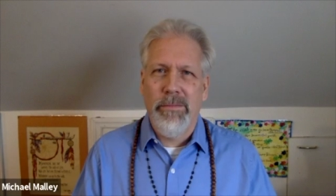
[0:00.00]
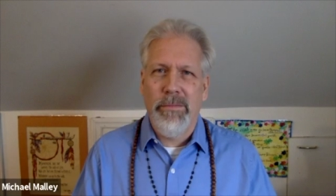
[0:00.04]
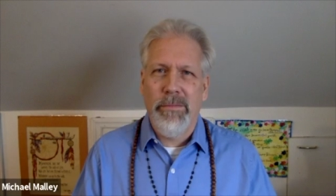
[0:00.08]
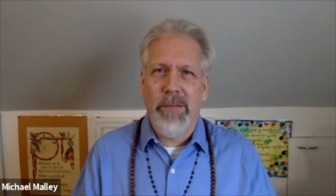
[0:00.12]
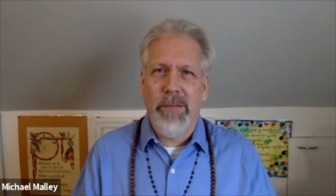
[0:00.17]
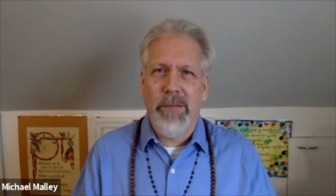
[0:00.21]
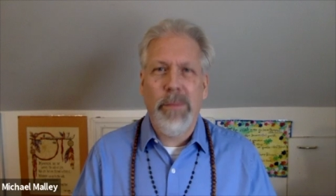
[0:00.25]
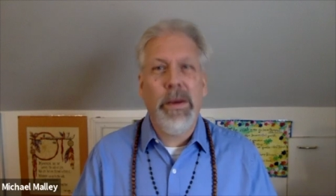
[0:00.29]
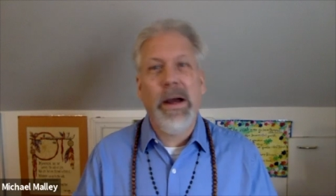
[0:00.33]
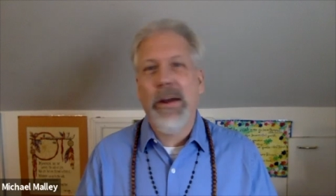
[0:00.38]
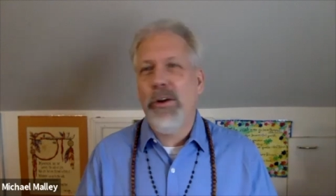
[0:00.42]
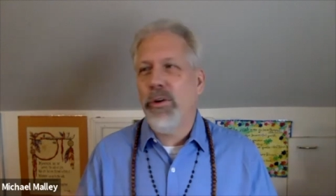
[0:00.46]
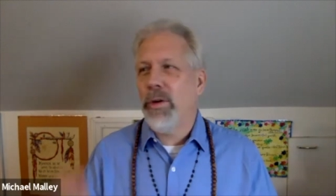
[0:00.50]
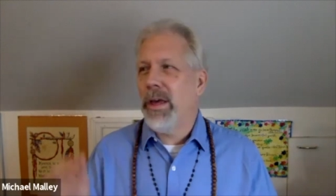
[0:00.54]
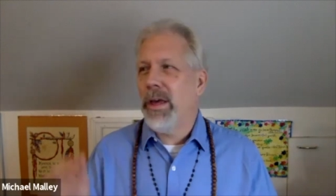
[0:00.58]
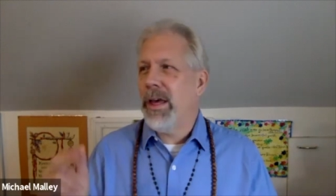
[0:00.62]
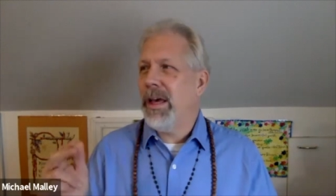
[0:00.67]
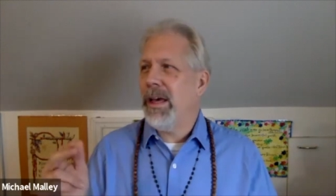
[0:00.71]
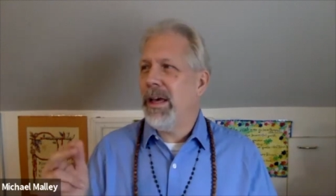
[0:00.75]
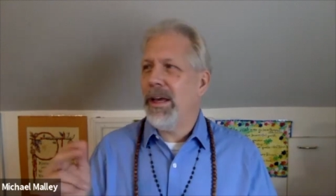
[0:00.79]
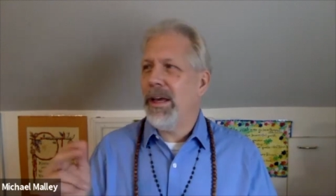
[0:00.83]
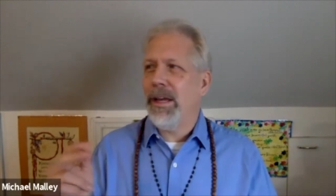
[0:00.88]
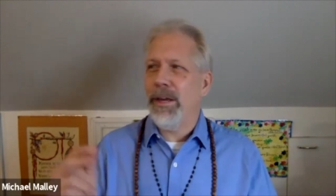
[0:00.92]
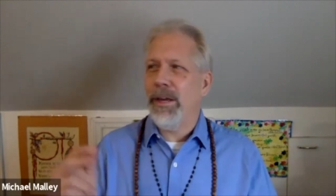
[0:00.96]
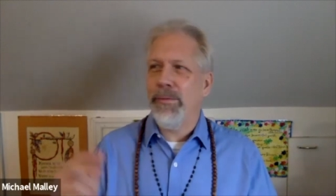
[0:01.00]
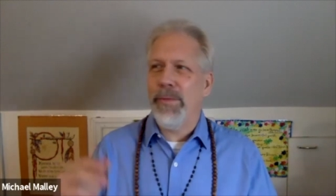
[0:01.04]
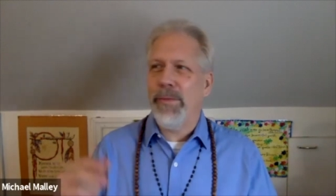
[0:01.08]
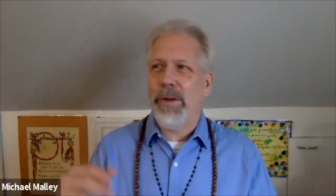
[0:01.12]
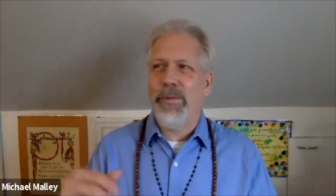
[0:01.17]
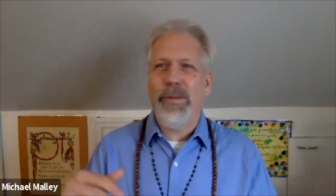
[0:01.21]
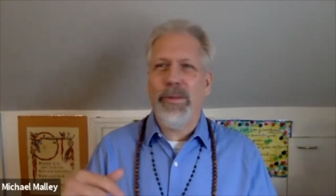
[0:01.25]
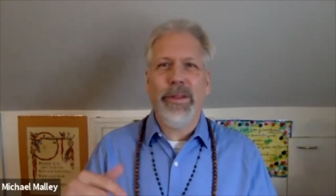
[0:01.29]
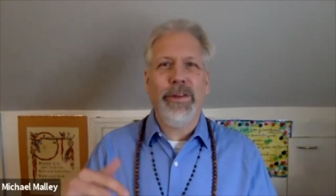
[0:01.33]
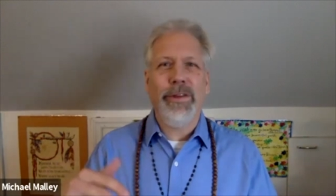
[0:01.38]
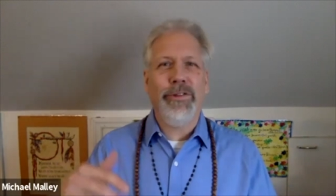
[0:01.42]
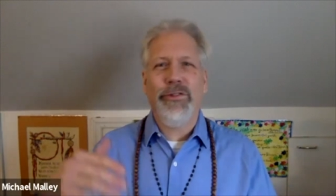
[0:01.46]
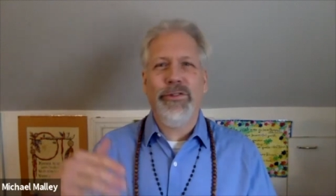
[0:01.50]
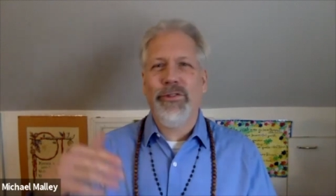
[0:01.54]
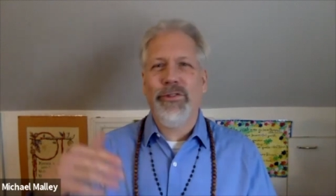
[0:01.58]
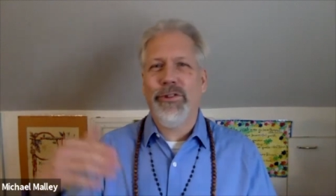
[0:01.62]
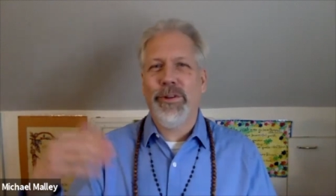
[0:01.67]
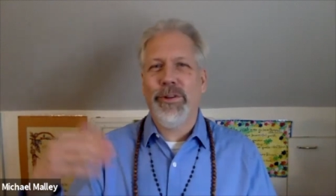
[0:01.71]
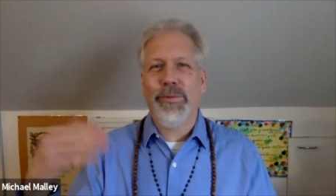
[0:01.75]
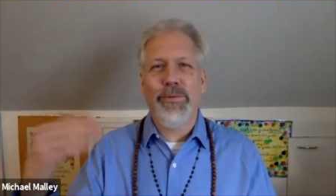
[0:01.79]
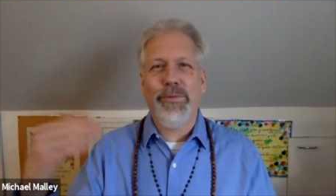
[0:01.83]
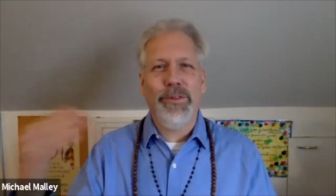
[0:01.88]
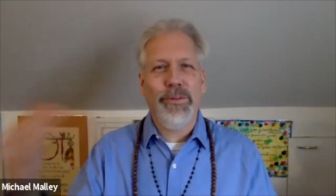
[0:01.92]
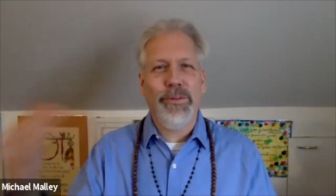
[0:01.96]
Am I okay in my
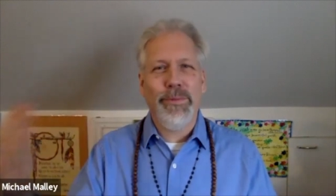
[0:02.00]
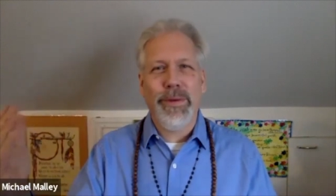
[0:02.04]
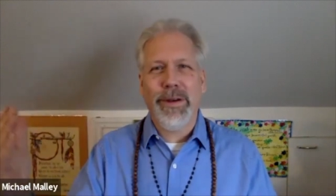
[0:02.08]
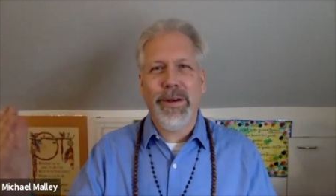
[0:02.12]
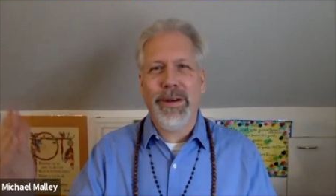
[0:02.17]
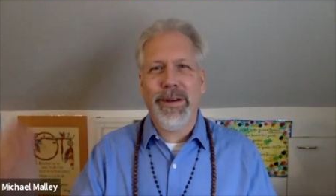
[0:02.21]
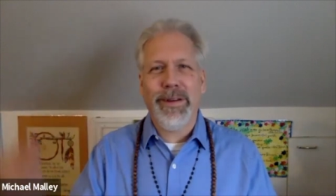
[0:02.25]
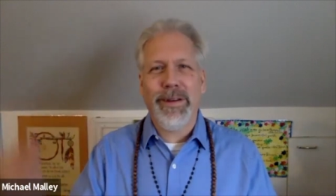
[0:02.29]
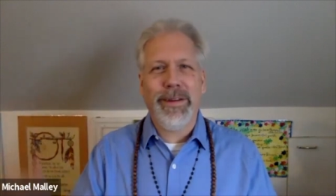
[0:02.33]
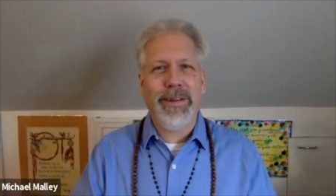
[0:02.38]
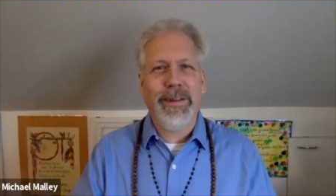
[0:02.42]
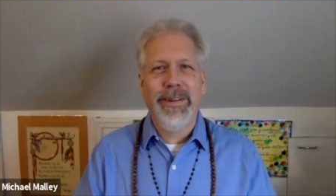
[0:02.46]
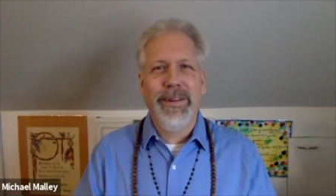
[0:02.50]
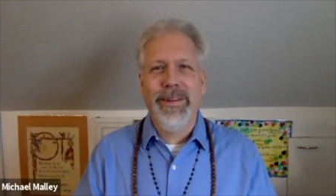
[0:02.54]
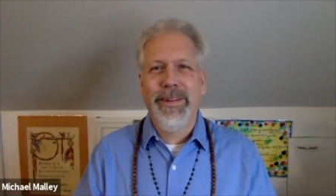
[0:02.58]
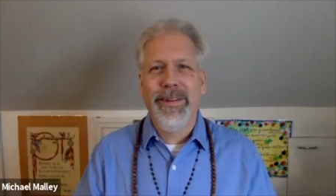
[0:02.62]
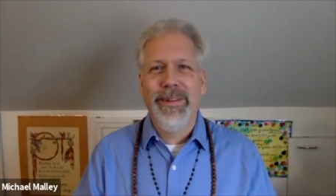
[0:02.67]
relationship to my